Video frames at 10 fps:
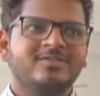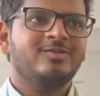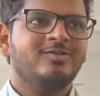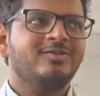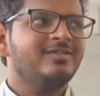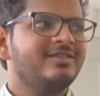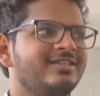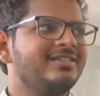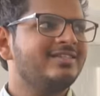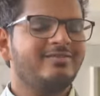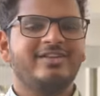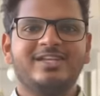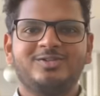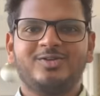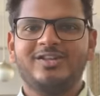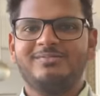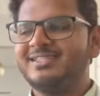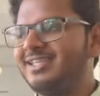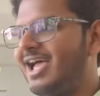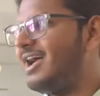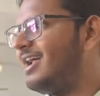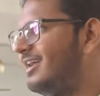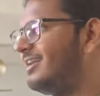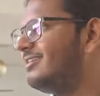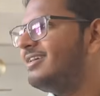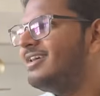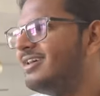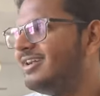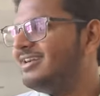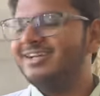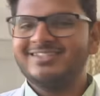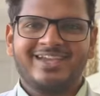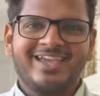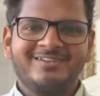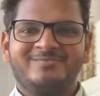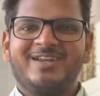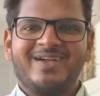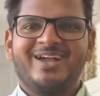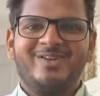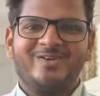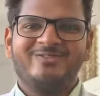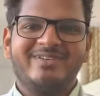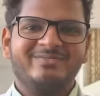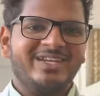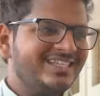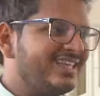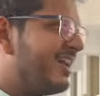So this is a very historic place and it does again bring back a lot of memories.